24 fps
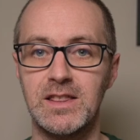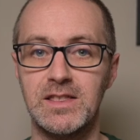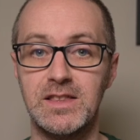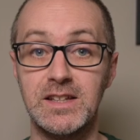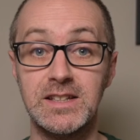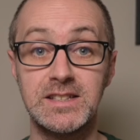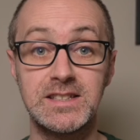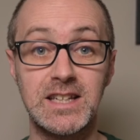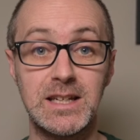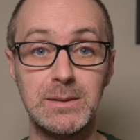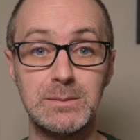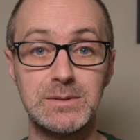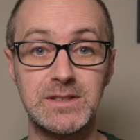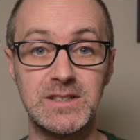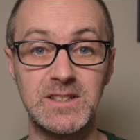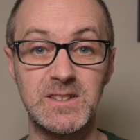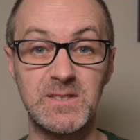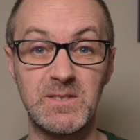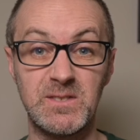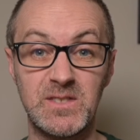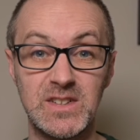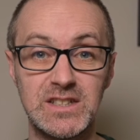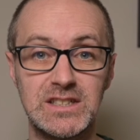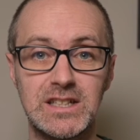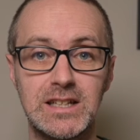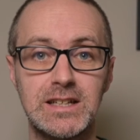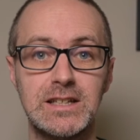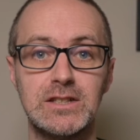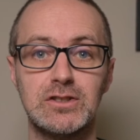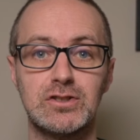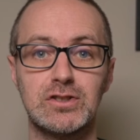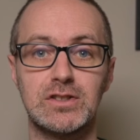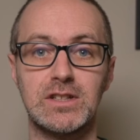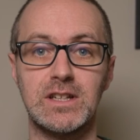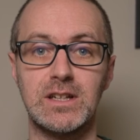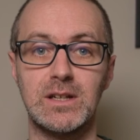This keeps things visually
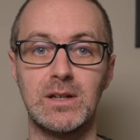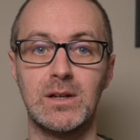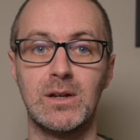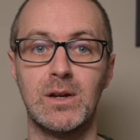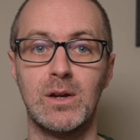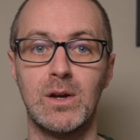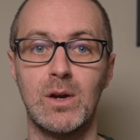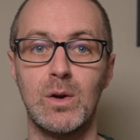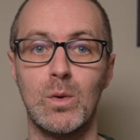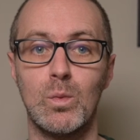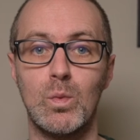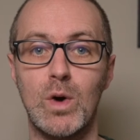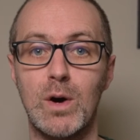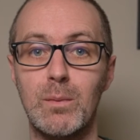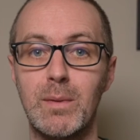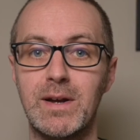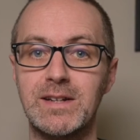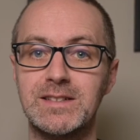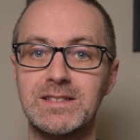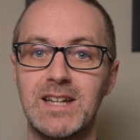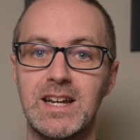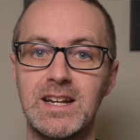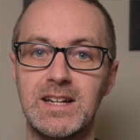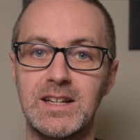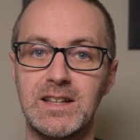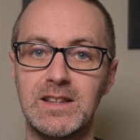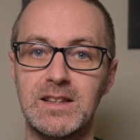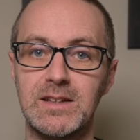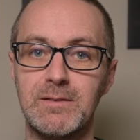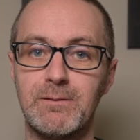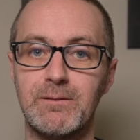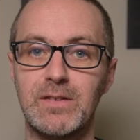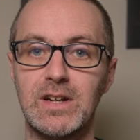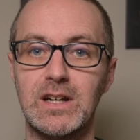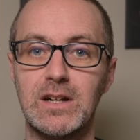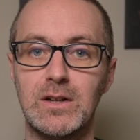interesting while maintaining the
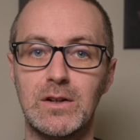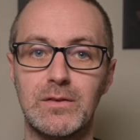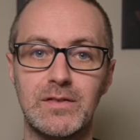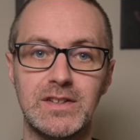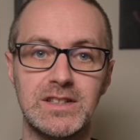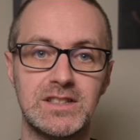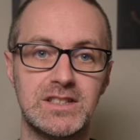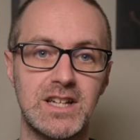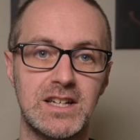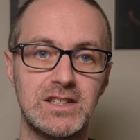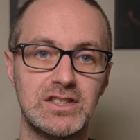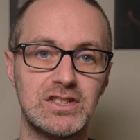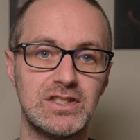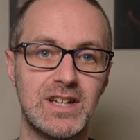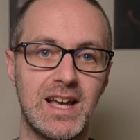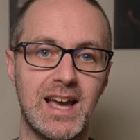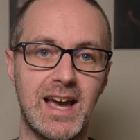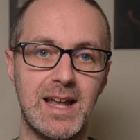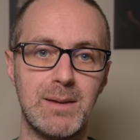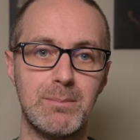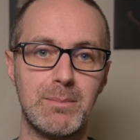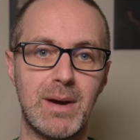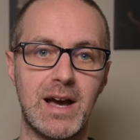feeling of intention and